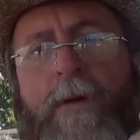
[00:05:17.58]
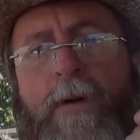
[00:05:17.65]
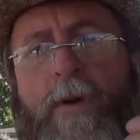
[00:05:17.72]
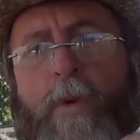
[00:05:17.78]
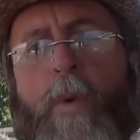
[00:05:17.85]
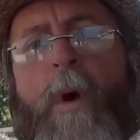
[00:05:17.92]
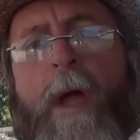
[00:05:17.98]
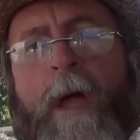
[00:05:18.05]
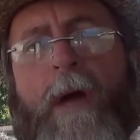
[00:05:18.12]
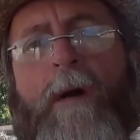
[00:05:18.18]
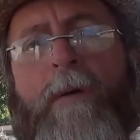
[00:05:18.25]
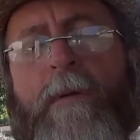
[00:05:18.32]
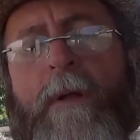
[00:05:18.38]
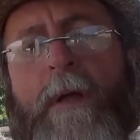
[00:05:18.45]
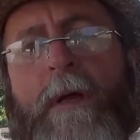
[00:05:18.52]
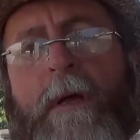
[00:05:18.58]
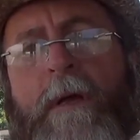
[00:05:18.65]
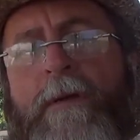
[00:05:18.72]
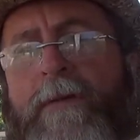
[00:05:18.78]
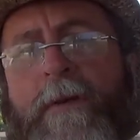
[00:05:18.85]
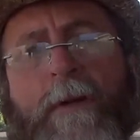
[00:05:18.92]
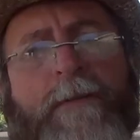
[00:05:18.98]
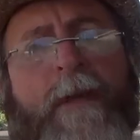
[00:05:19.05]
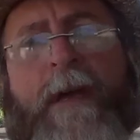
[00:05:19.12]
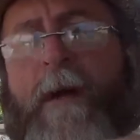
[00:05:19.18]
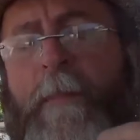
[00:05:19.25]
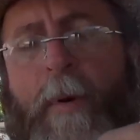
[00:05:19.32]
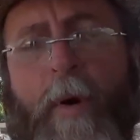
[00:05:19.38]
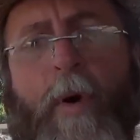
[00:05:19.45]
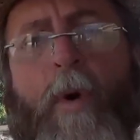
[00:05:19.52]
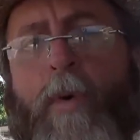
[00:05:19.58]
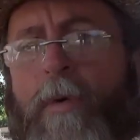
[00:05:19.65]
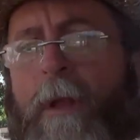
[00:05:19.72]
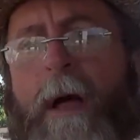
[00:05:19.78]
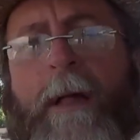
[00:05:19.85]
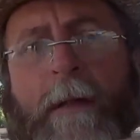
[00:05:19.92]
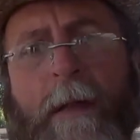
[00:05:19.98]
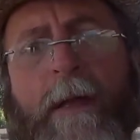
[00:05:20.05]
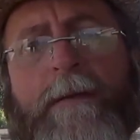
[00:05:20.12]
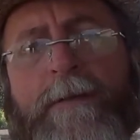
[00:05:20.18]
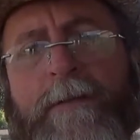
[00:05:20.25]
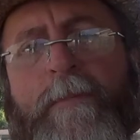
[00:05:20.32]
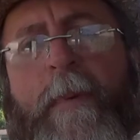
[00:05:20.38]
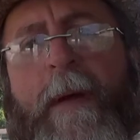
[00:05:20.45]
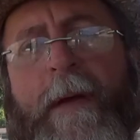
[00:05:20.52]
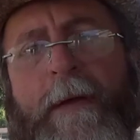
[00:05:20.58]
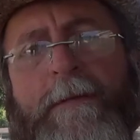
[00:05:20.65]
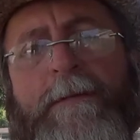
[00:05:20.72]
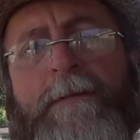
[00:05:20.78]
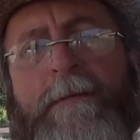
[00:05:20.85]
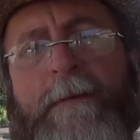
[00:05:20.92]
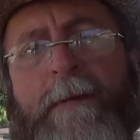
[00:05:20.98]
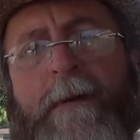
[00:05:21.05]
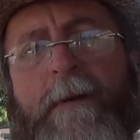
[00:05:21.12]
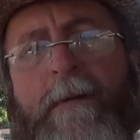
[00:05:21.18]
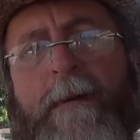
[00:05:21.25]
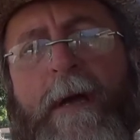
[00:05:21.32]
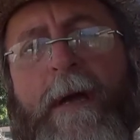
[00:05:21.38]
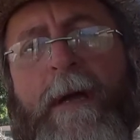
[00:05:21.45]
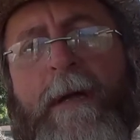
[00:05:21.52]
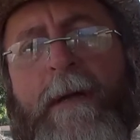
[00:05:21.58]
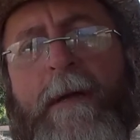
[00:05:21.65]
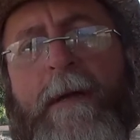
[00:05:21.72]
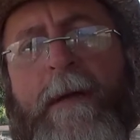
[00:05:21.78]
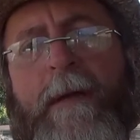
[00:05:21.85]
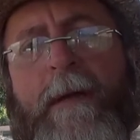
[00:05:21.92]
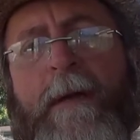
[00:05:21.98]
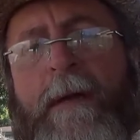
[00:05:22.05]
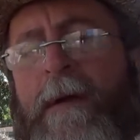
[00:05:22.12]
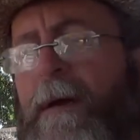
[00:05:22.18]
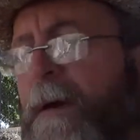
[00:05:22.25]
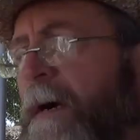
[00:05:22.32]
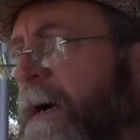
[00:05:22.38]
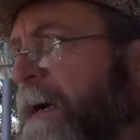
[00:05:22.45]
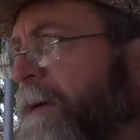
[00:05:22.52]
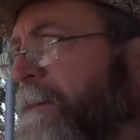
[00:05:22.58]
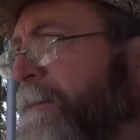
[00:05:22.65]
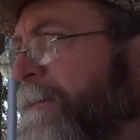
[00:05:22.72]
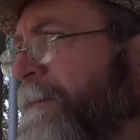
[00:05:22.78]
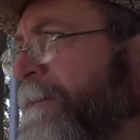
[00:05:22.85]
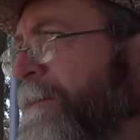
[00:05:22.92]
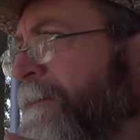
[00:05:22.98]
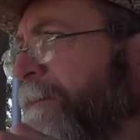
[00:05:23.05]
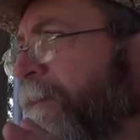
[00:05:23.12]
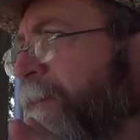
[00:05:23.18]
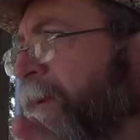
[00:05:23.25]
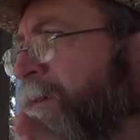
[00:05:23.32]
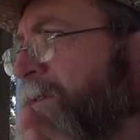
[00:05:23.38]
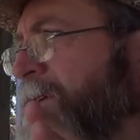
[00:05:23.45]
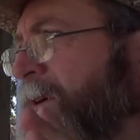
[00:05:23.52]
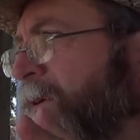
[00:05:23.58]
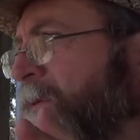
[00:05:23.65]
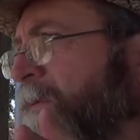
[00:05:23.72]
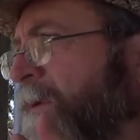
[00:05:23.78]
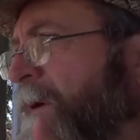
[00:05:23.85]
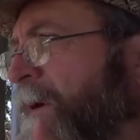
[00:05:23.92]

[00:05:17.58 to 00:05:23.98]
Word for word: quail is going to take up a whole lot less space. Okay, all right, so